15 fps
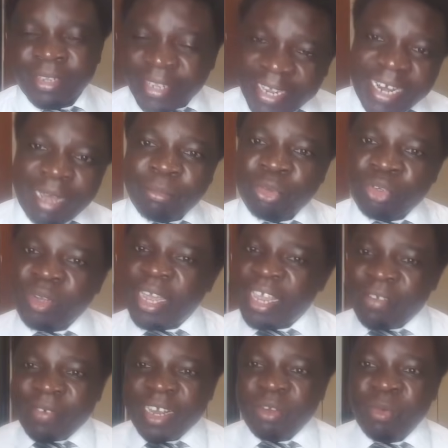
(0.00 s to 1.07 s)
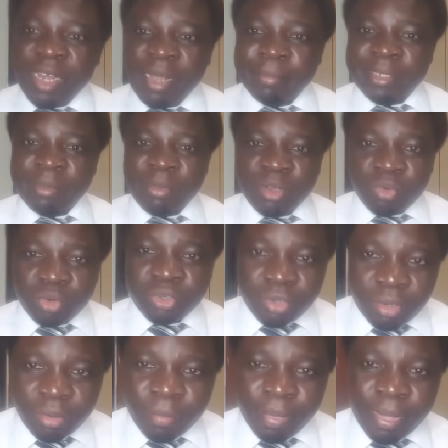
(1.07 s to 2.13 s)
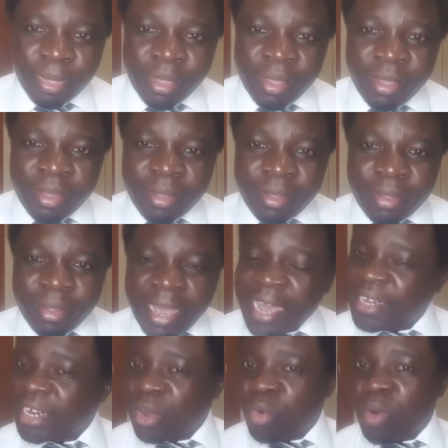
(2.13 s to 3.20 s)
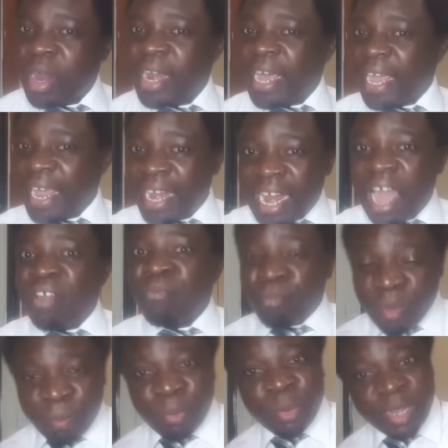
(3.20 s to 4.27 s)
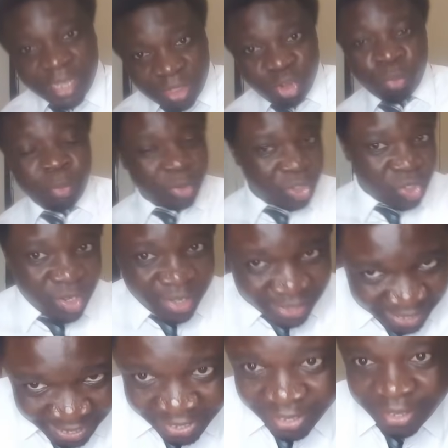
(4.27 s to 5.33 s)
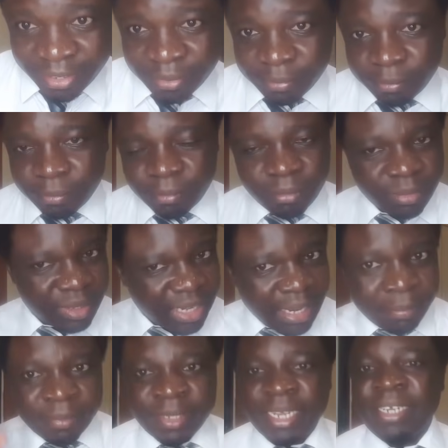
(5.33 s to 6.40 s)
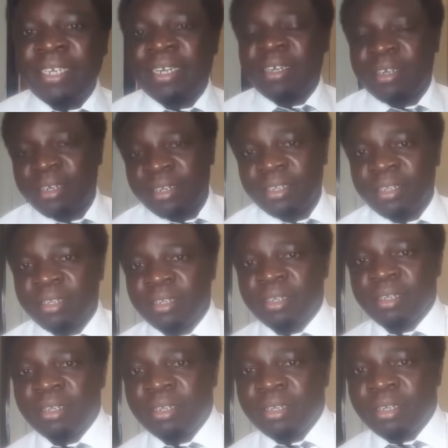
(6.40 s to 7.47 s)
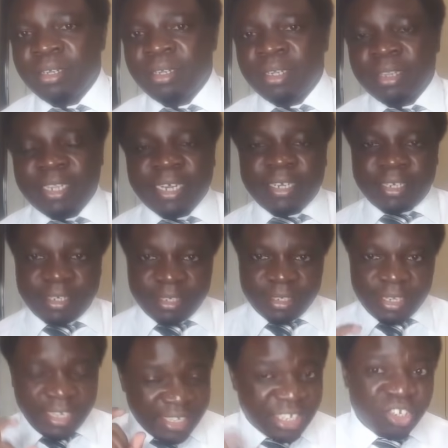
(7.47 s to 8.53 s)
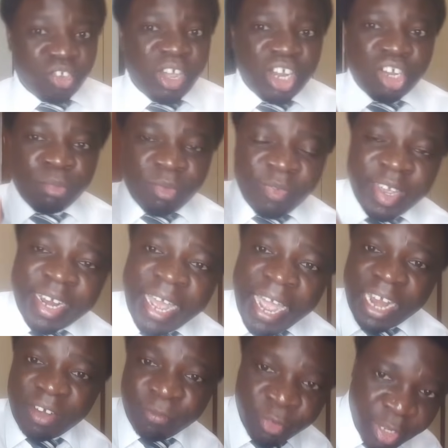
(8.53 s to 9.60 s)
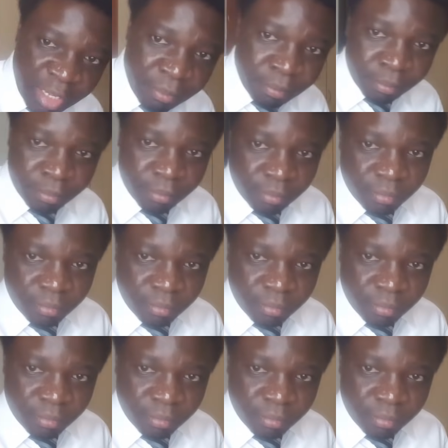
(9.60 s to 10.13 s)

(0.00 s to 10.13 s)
then I'm sure even William Samoei Ruto hatakuwa na enough people in the opposition side. I'm certain that it is going to be very hard for him.